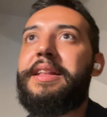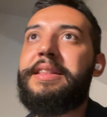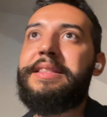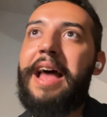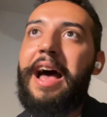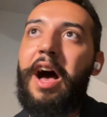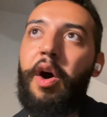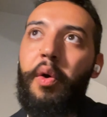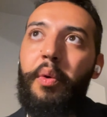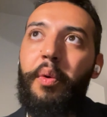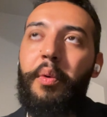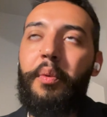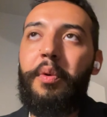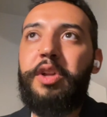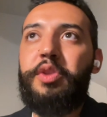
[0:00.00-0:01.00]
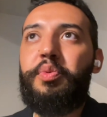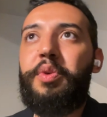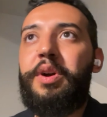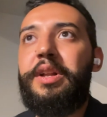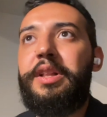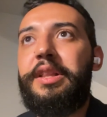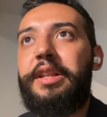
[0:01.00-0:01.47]
Now, what
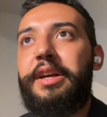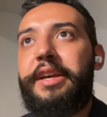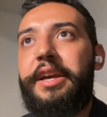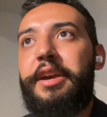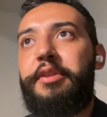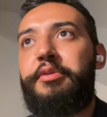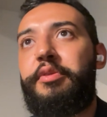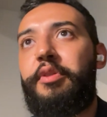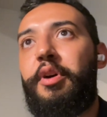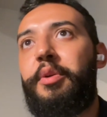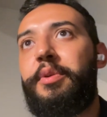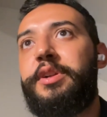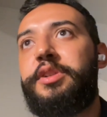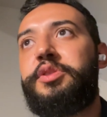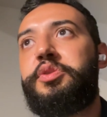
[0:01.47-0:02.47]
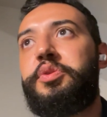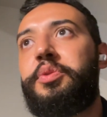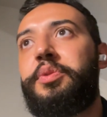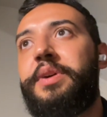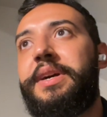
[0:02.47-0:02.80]
we're looking forward to